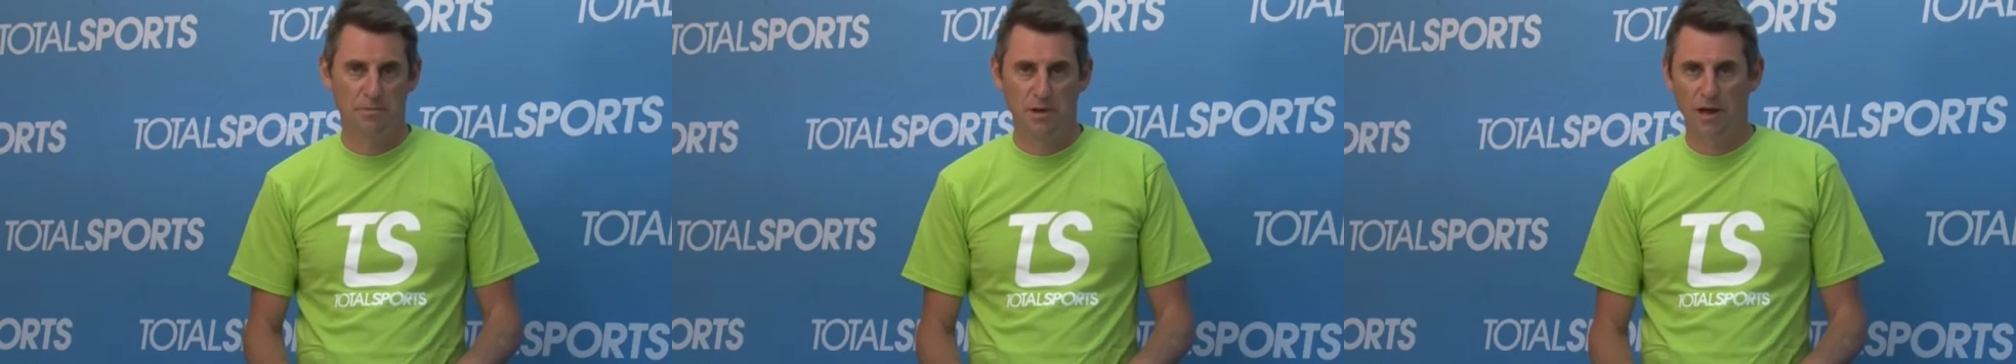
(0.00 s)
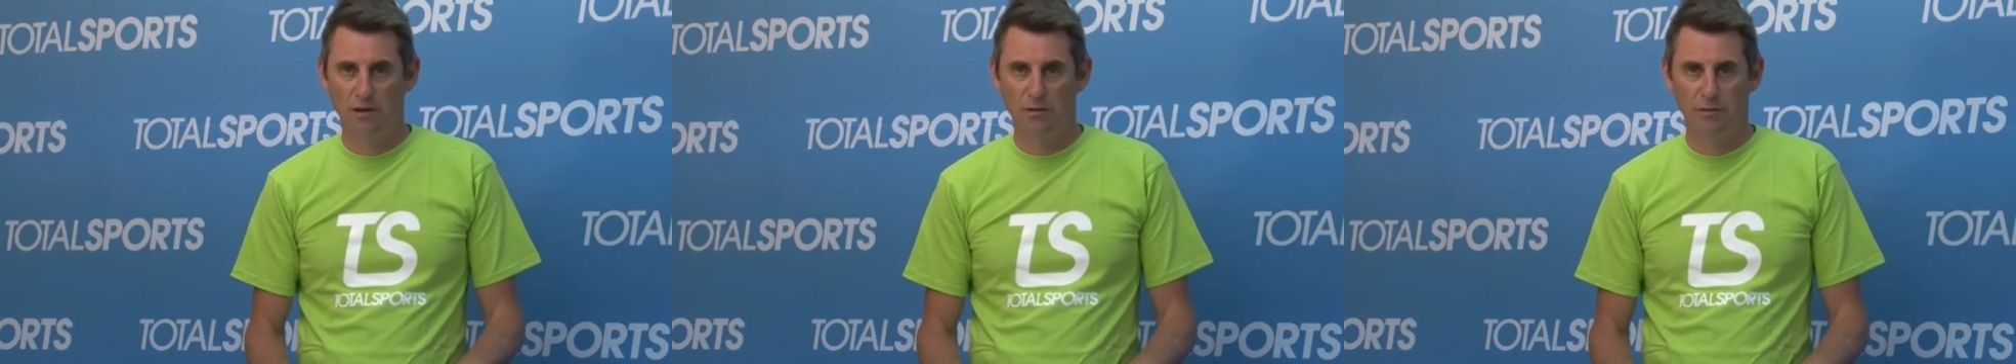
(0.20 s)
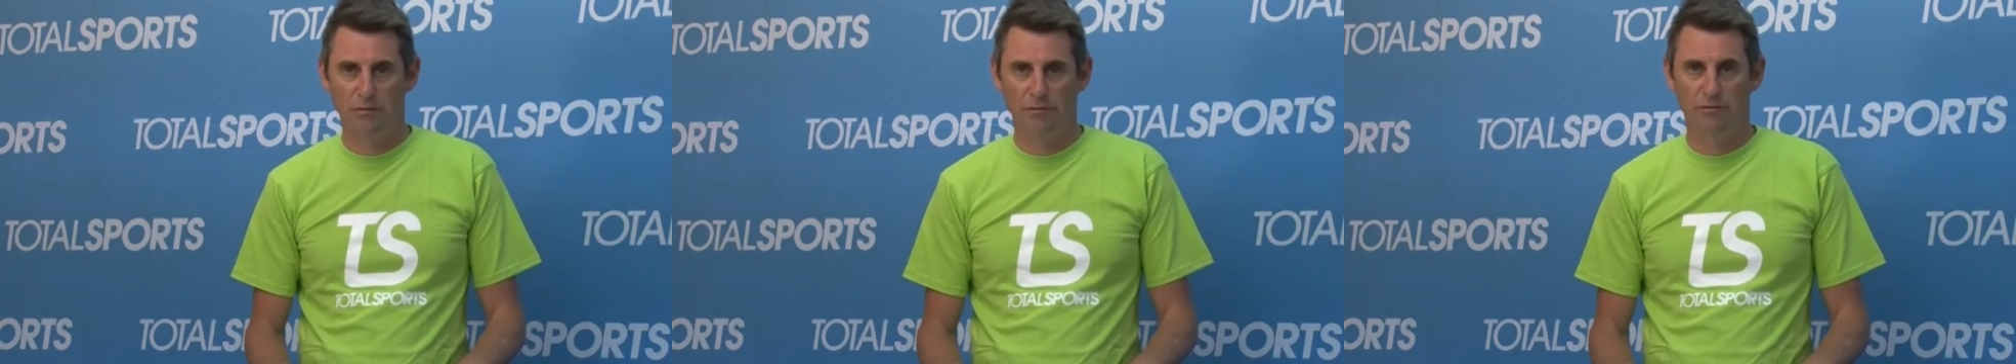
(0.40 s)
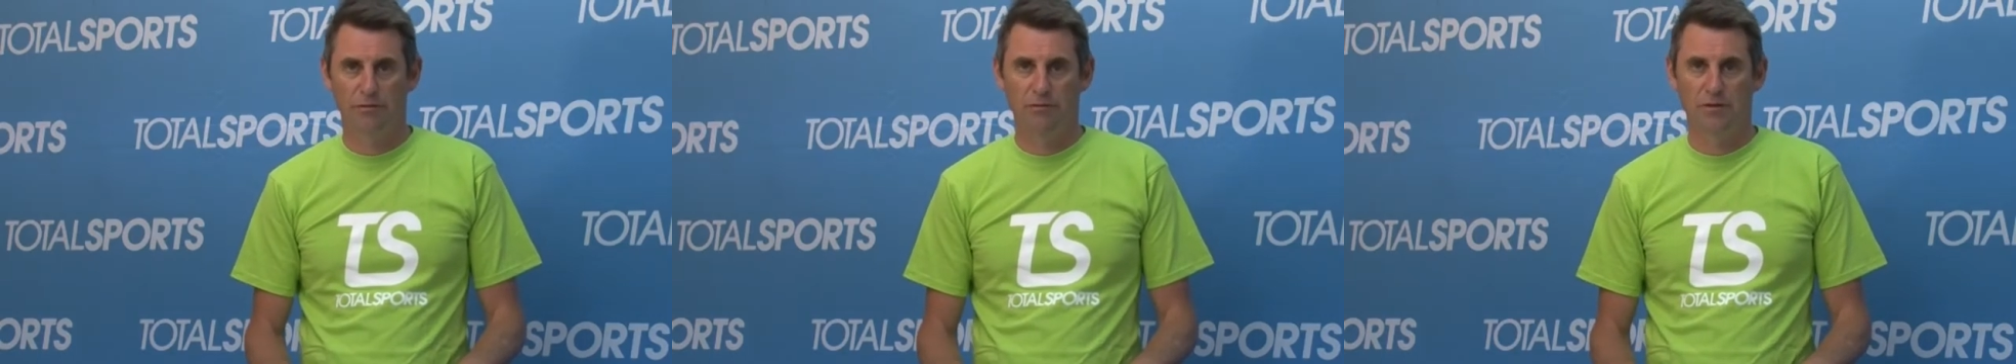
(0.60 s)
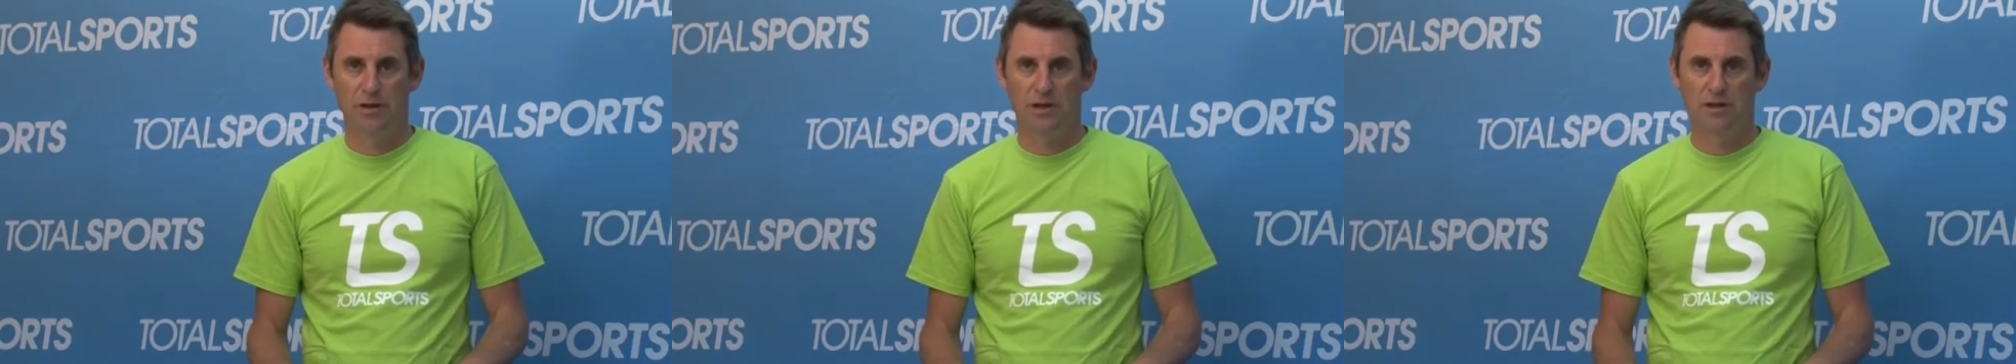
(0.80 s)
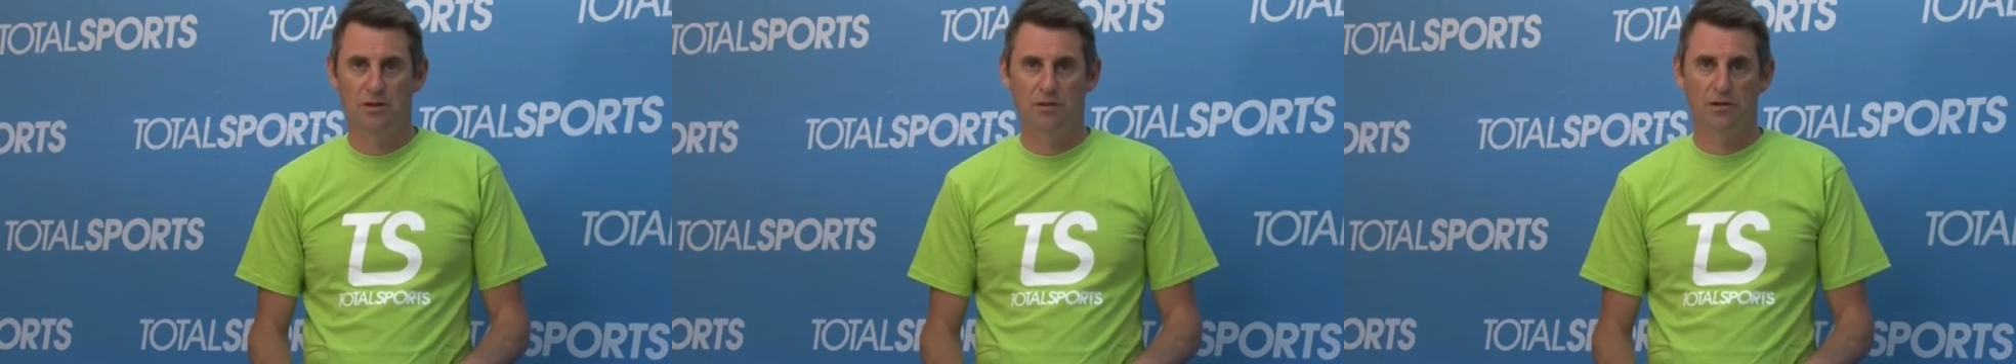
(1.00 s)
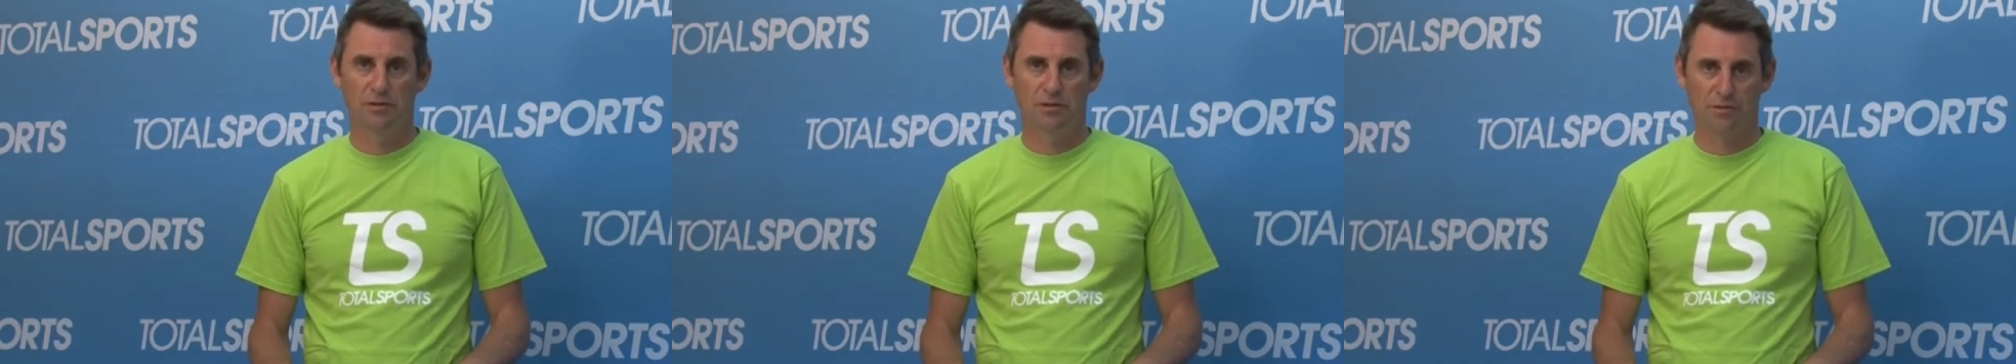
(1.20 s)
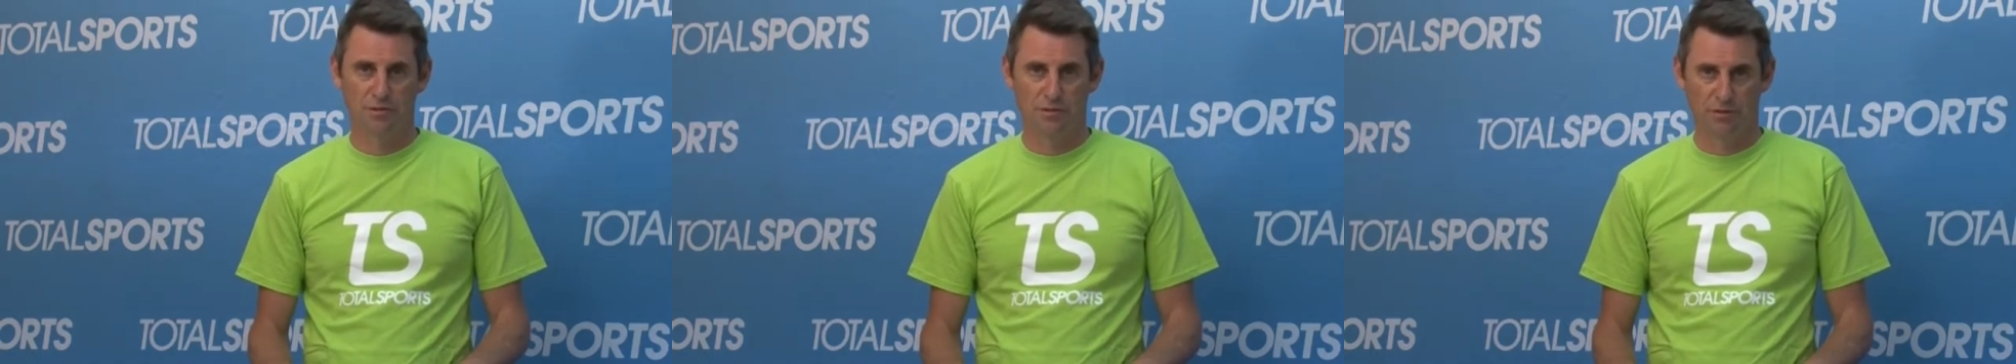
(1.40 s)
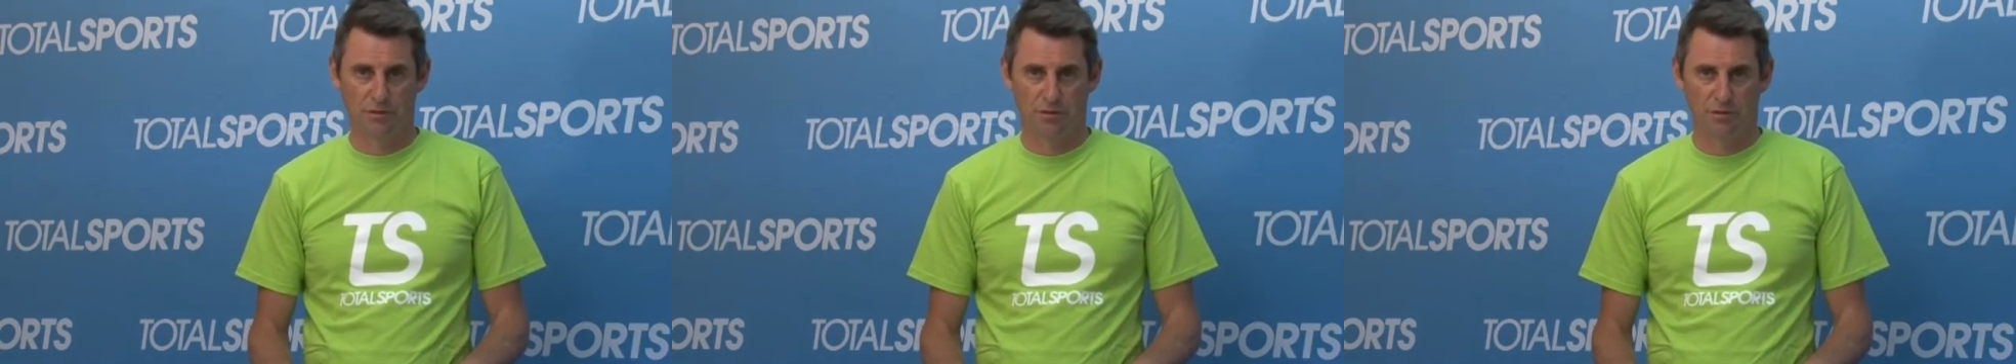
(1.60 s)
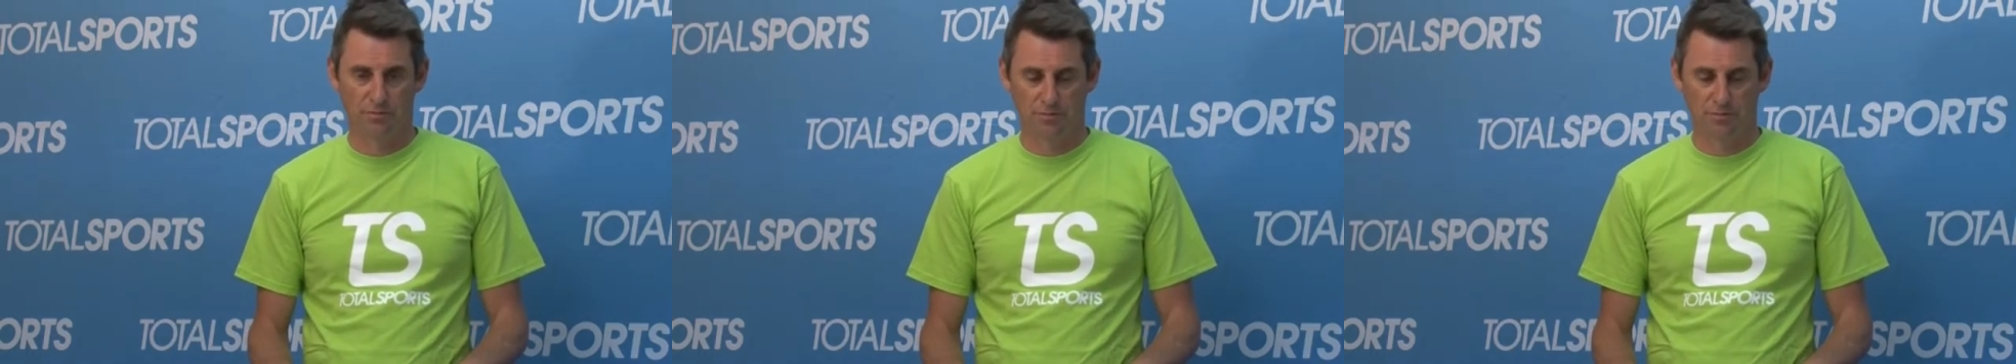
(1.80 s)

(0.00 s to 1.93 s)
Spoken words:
paddle off on the route.